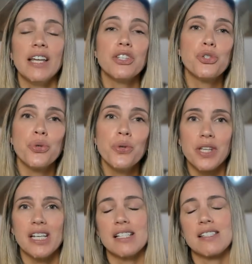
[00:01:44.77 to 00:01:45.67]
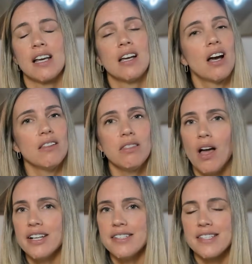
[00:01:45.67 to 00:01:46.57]
And the truth is, a
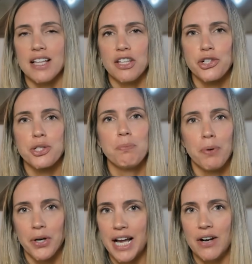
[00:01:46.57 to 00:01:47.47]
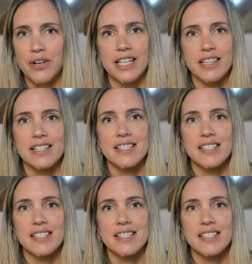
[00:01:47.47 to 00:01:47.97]
lot of sellers burn out in this